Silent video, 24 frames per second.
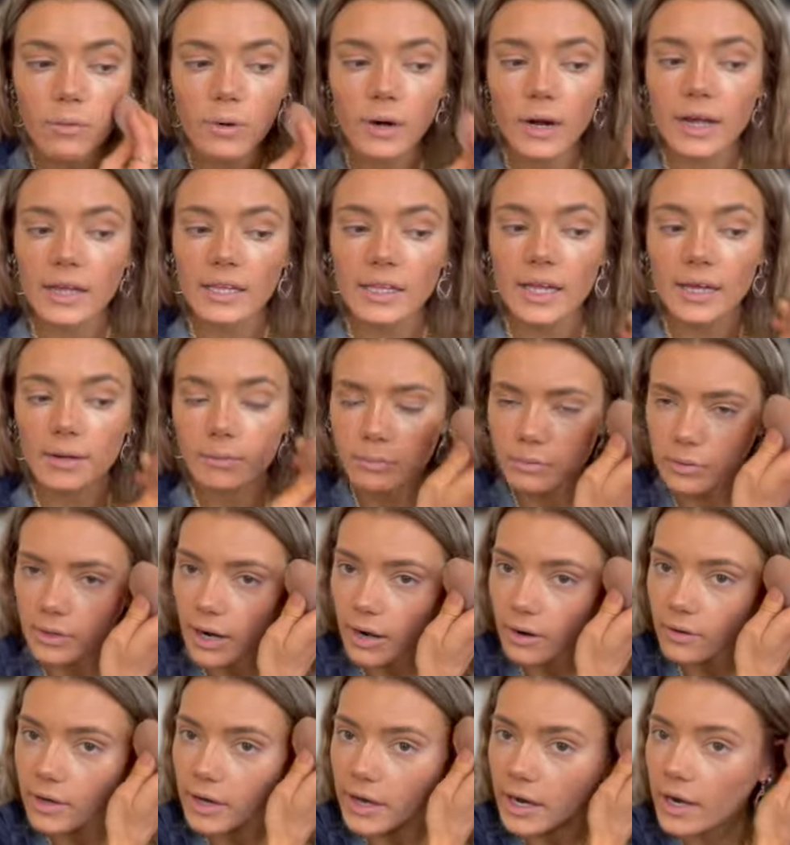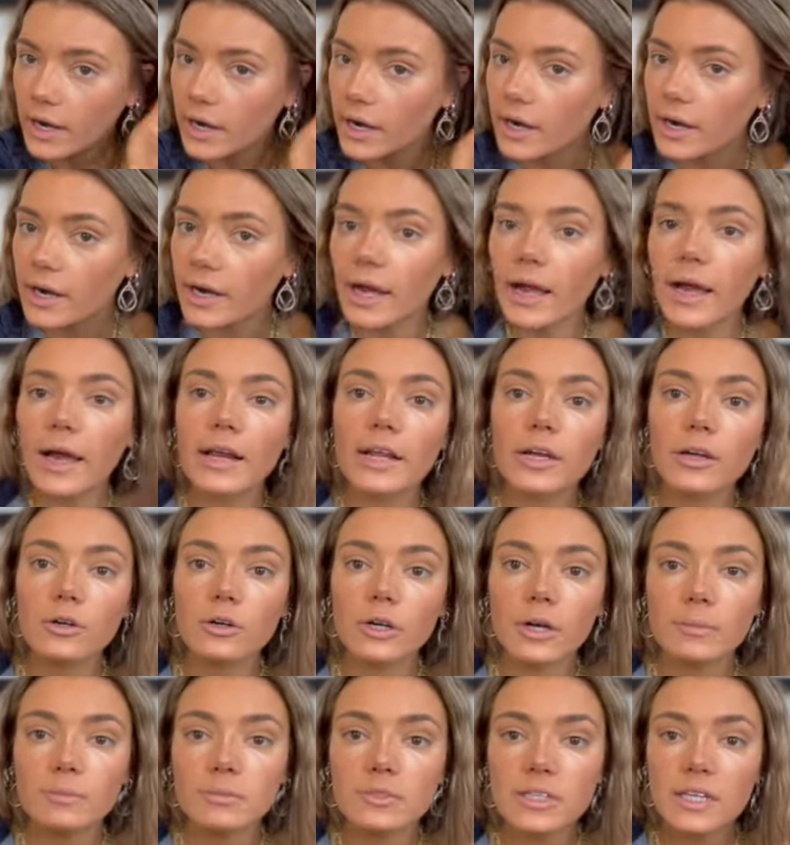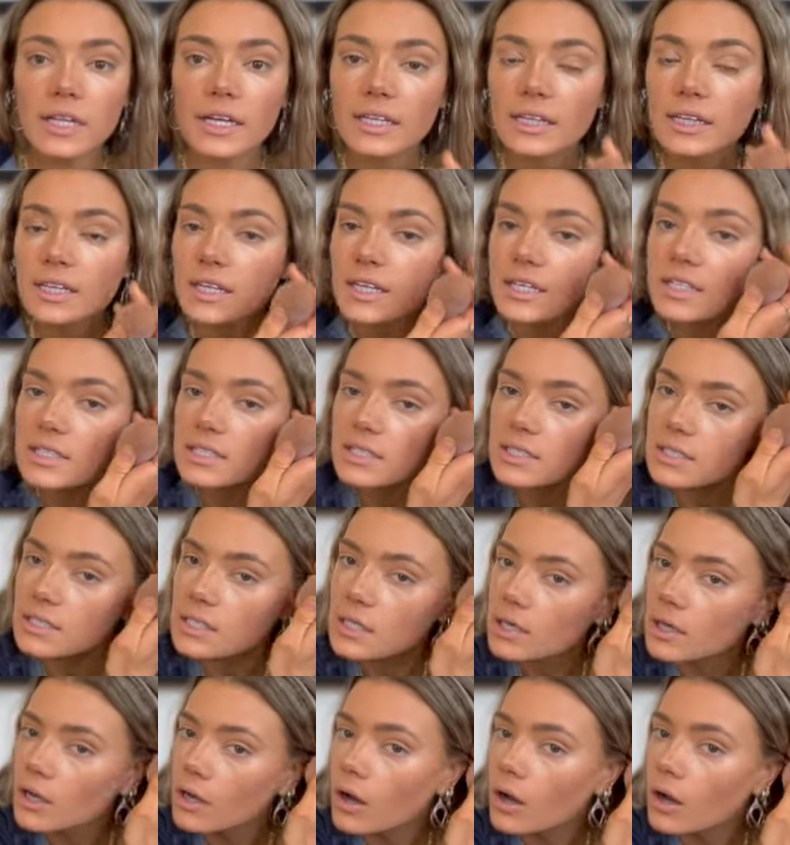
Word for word: when I had like brown hair and I had it crimped like this.